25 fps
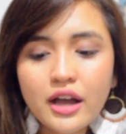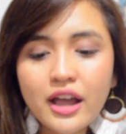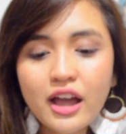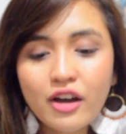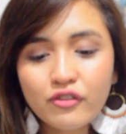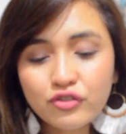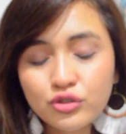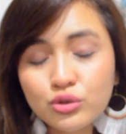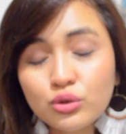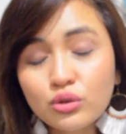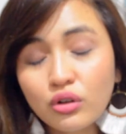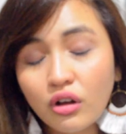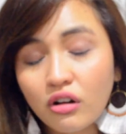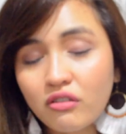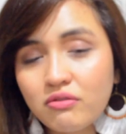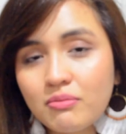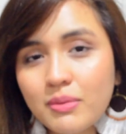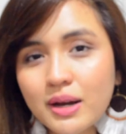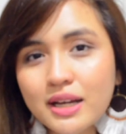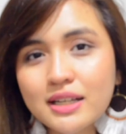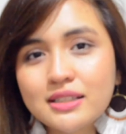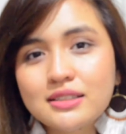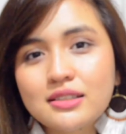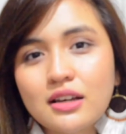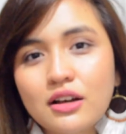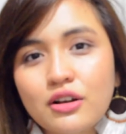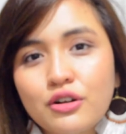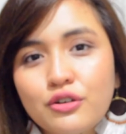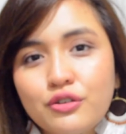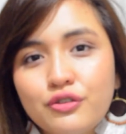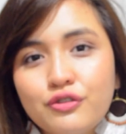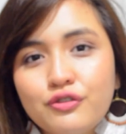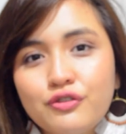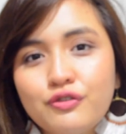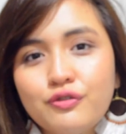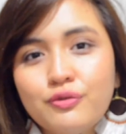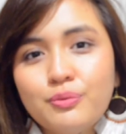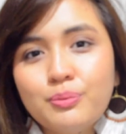I have to love
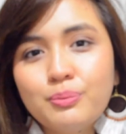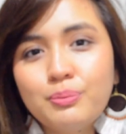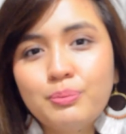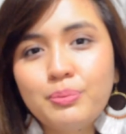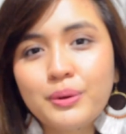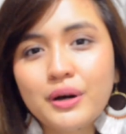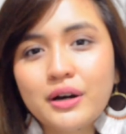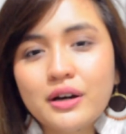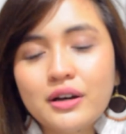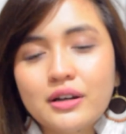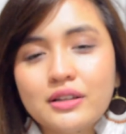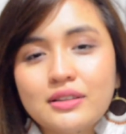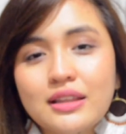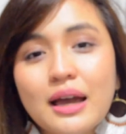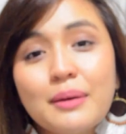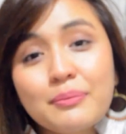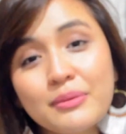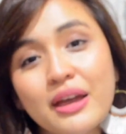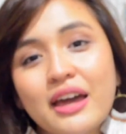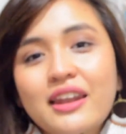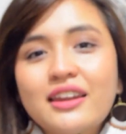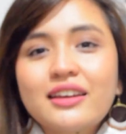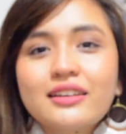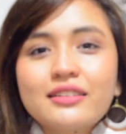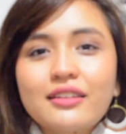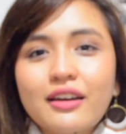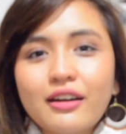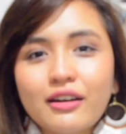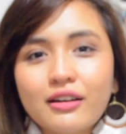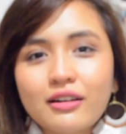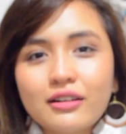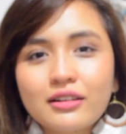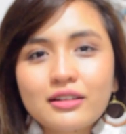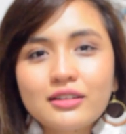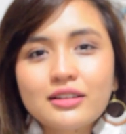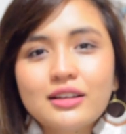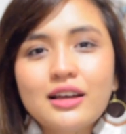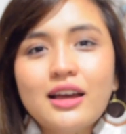myself, but I'm getting
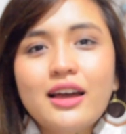there.